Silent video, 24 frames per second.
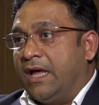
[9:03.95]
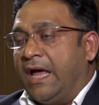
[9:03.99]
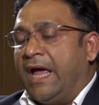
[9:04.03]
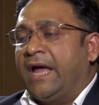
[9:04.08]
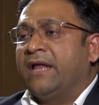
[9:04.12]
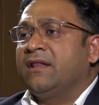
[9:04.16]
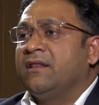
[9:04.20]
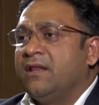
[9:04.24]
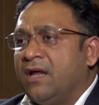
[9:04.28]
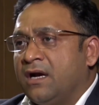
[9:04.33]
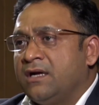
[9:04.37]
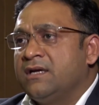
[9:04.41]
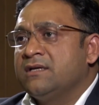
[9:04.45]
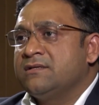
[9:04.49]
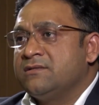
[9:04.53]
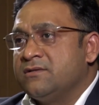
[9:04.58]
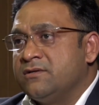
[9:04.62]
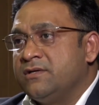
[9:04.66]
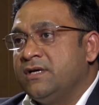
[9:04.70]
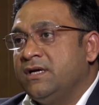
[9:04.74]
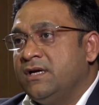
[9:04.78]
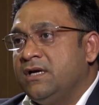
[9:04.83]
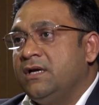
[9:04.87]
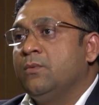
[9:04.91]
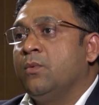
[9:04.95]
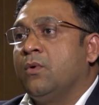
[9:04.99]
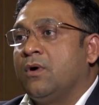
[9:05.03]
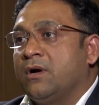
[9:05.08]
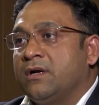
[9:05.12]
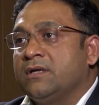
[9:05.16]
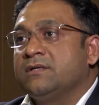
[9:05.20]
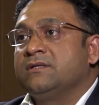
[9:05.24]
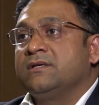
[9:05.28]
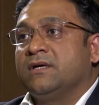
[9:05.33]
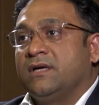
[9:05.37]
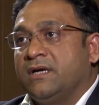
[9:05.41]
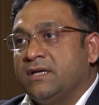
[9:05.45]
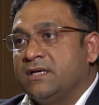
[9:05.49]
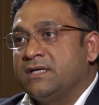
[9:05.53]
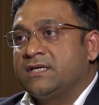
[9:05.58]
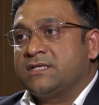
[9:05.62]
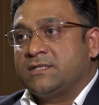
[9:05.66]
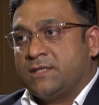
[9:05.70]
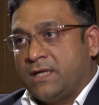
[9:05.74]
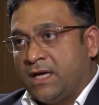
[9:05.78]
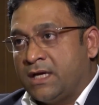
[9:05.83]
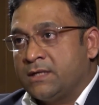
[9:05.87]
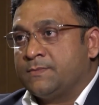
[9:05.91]
And that is really what it
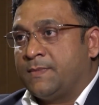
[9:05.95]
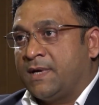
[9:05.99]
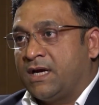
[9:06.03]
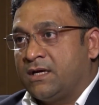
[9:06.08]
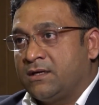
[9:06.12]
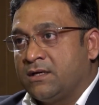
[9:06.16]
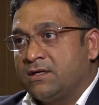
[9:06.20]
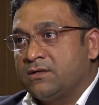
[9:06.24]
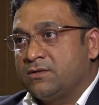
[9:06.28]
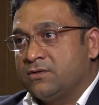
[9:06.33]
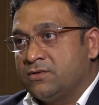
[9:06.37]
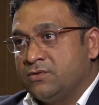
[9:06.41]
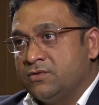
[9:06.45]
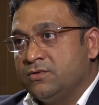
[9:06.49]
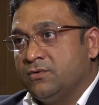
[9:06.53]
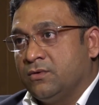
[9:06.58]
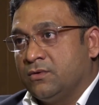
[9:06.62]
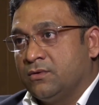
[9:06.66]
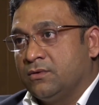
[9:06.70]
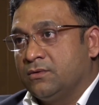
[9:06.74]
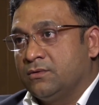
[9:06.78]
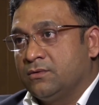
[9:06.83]
is expected to do.